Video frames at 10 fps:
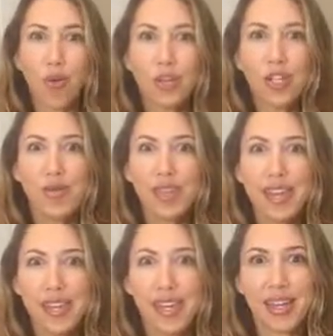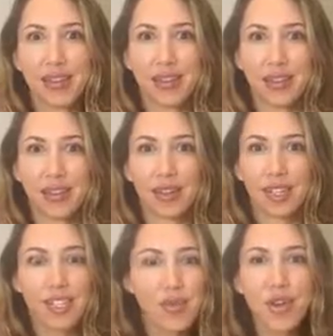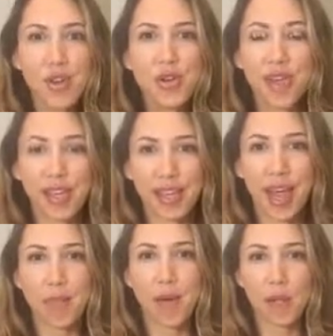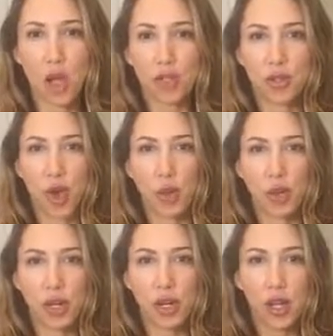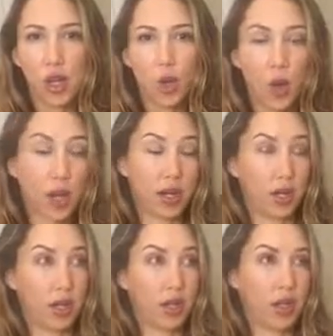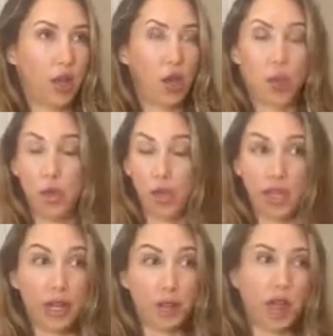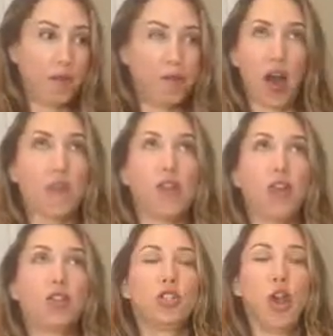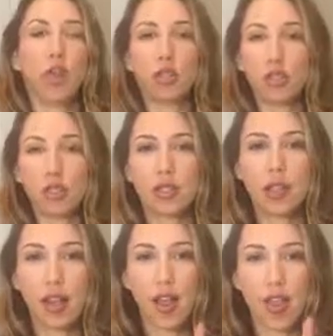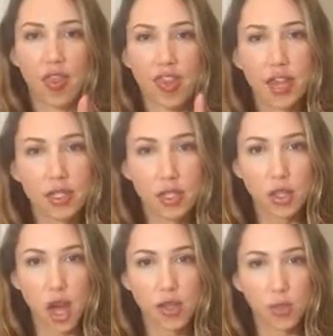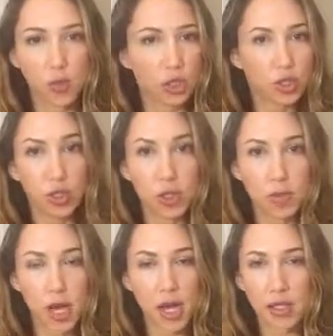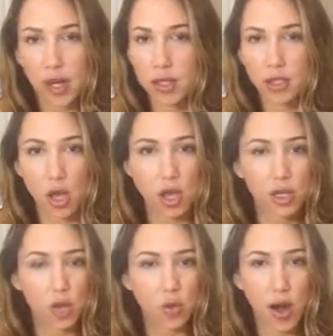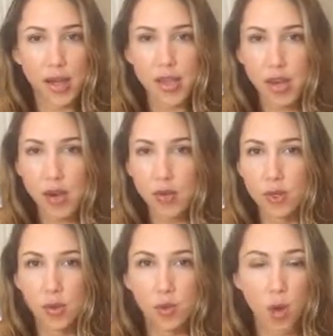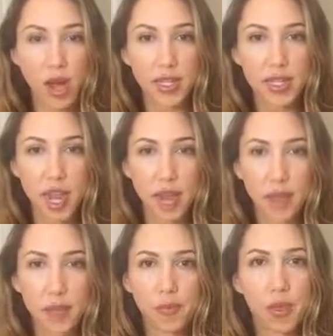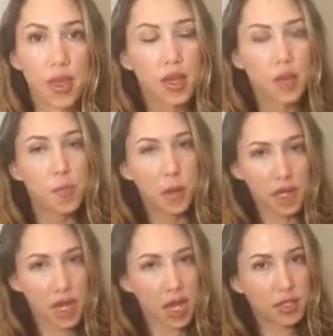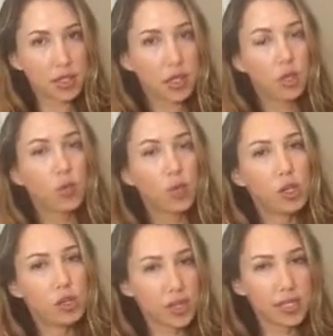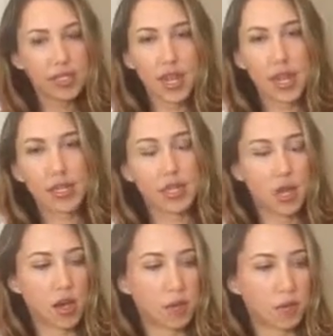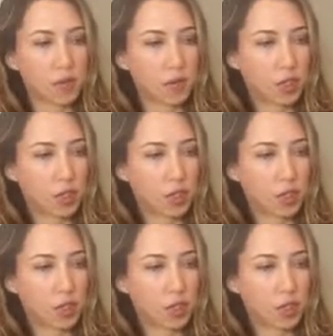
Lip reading: were you thinking? You knew that kept my lawsuit open. What, I'm only gonna make $5,000? That's the thought that went through your mind. I saw it go right there. It was bright as day. But yet, when you're in a state of